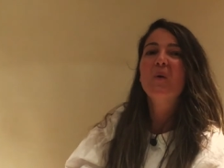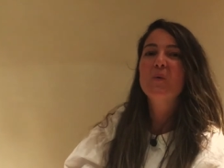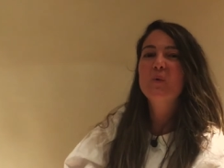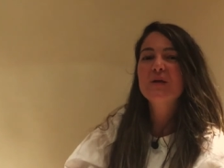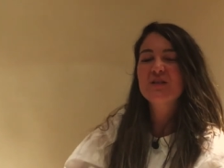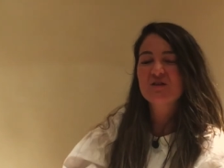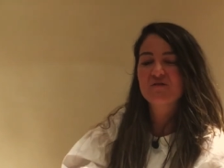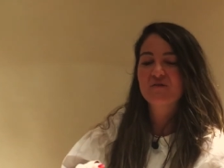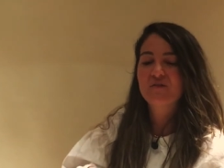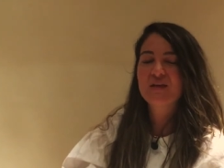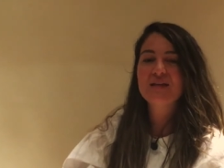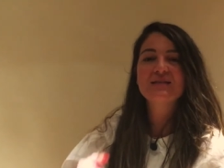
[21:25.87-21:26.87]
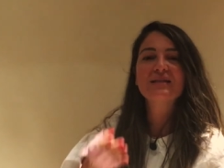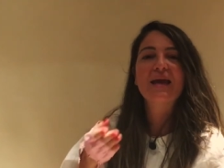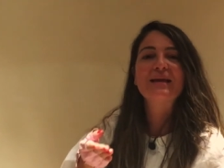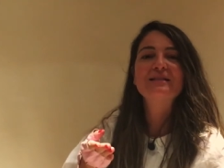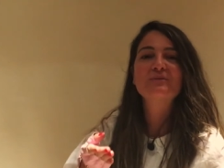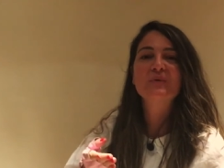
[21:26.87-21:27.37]
which of these
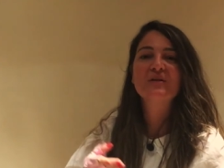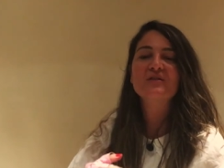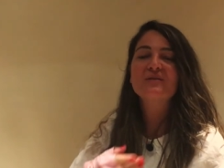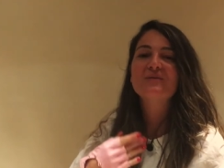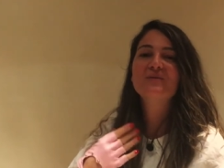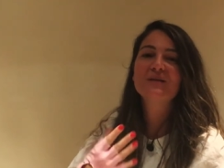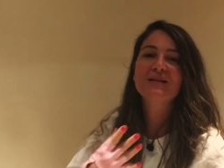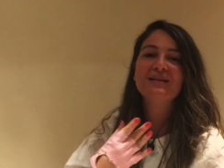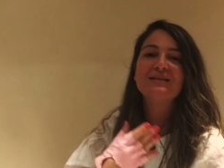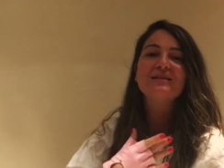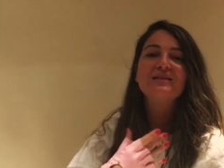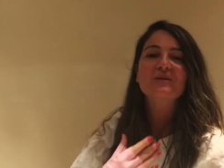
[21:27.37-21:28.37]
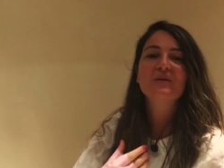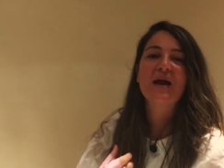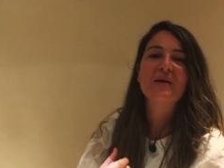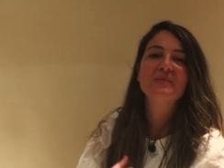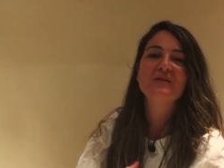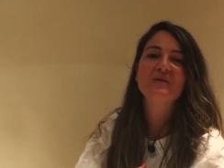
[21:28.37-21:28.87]
expression really
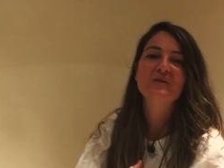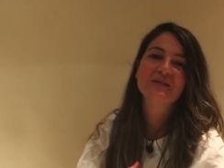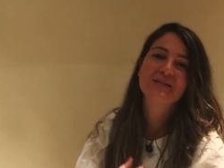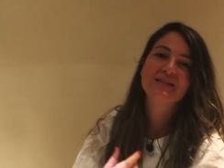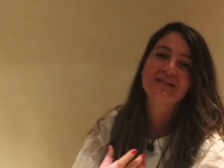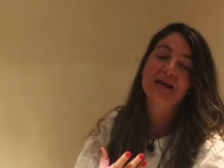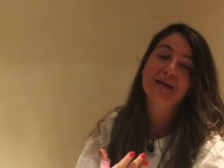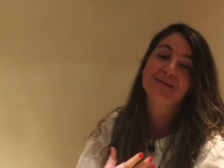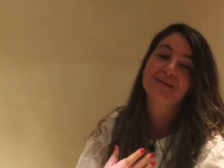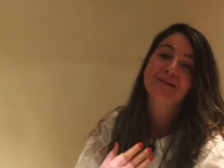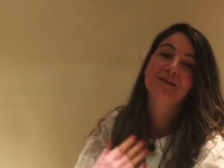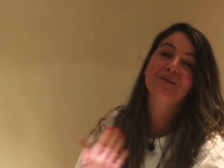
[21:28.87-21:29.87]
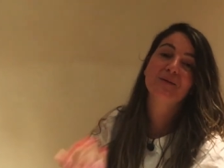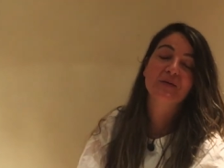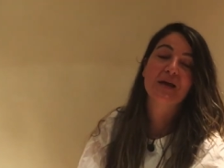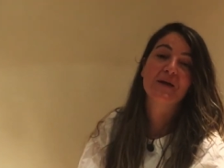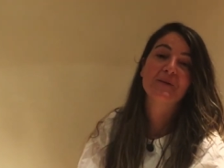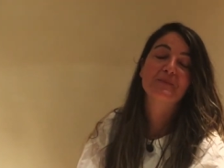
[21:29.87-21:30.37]
describes your state
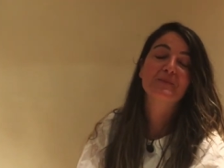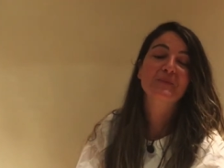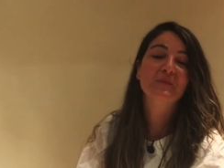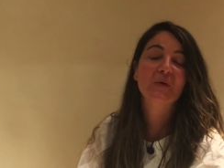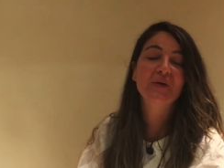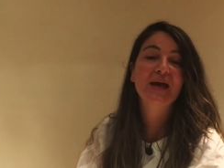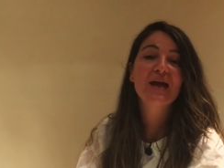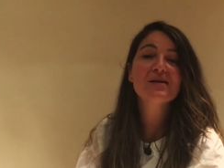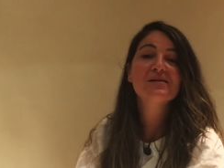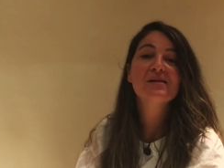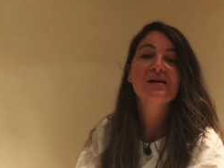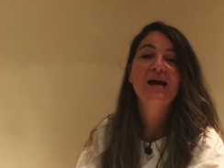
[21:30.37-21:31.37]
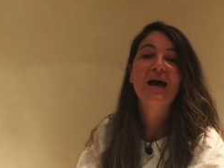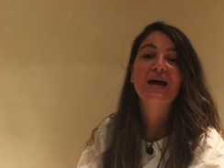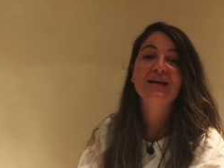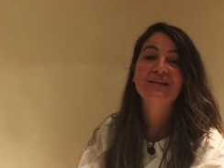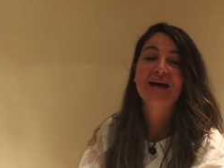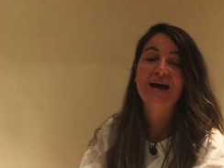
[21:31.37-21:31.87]
today. Okay?
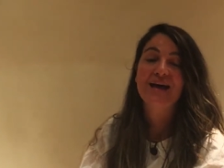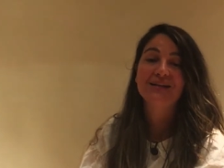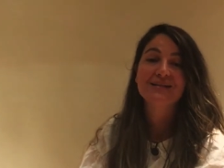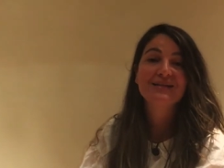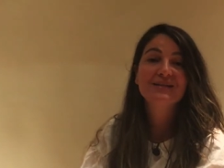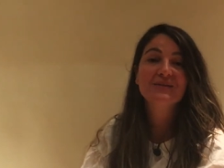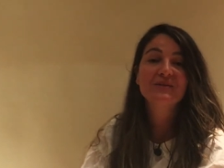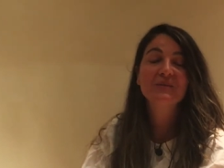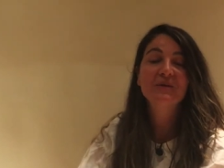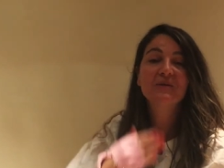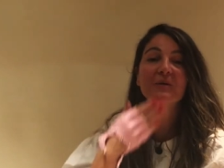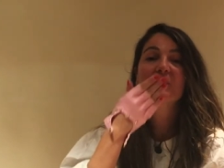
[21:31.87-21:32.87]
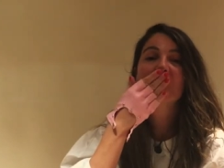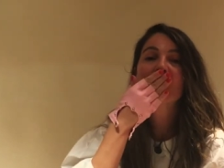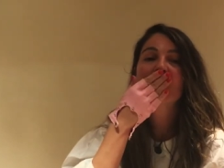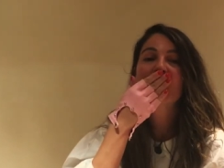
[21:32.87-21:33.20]
And I'll see you tomorrow.